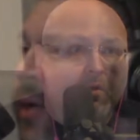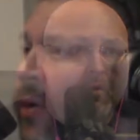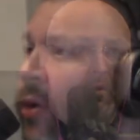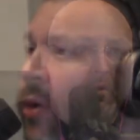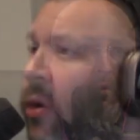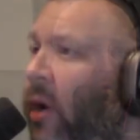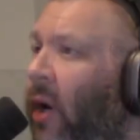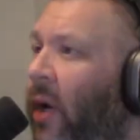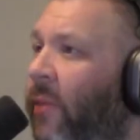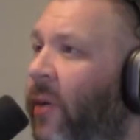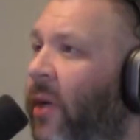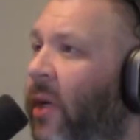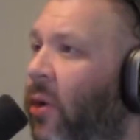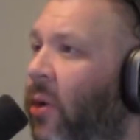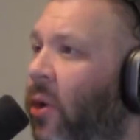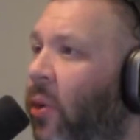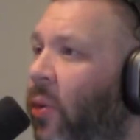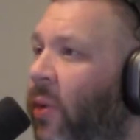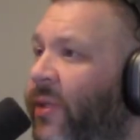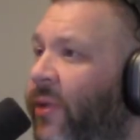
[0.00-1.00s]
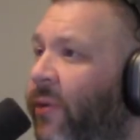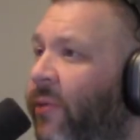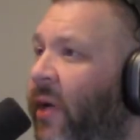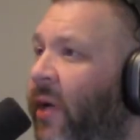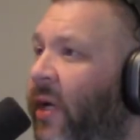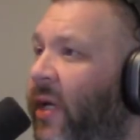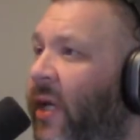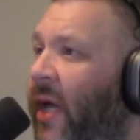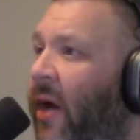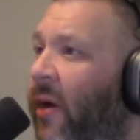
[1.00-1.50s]
Deuteronomy? Or was it
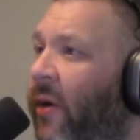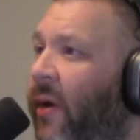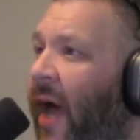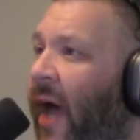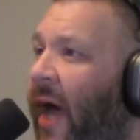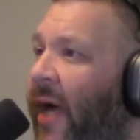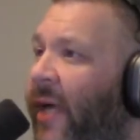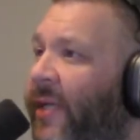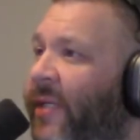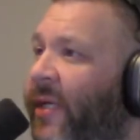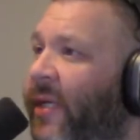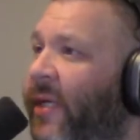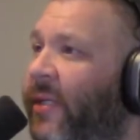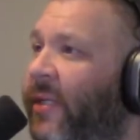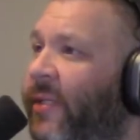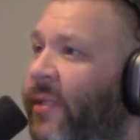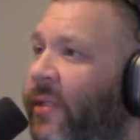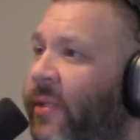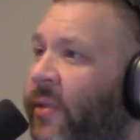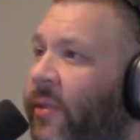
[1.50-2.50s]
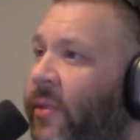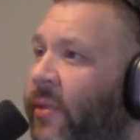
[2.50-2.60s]
written down as is?